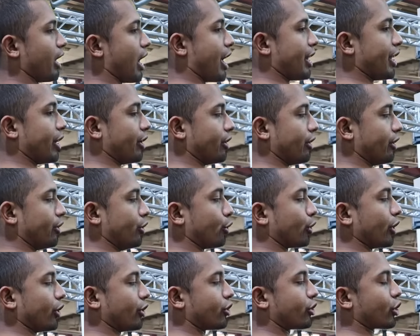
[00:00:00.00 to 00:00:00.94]
And then
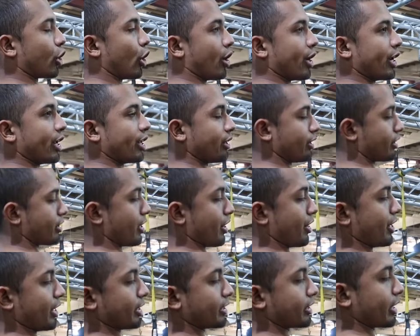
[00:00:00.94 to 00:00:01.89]
you can turn it to
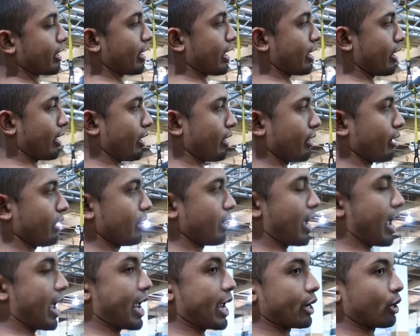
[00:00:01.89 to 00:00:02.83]
this
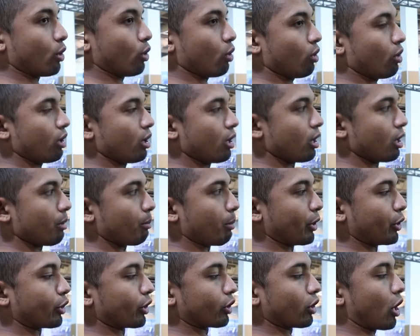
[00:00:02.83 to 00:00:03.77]
angle,
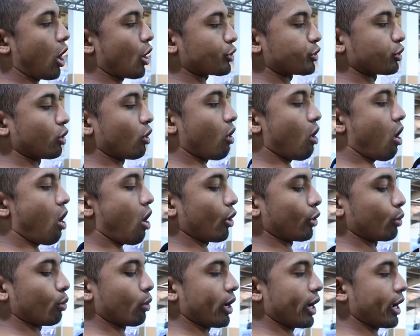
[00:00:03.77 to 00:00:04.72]
but you can also go
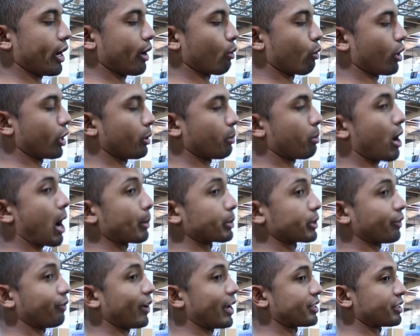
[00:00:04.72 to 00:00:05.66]
all the way where your
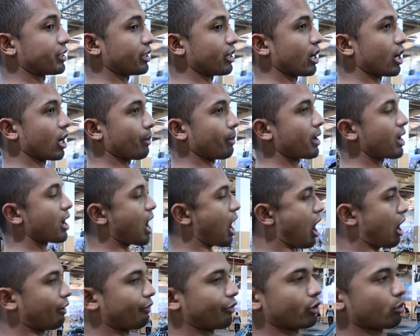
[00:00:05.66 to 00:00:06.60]
palms are facing up,
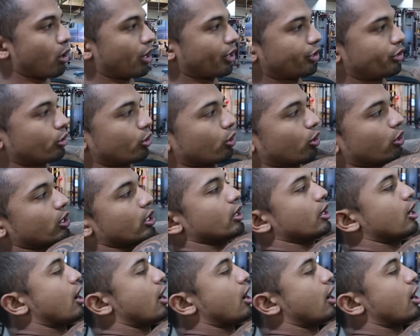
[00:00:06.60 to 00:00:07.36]
however you want to do it.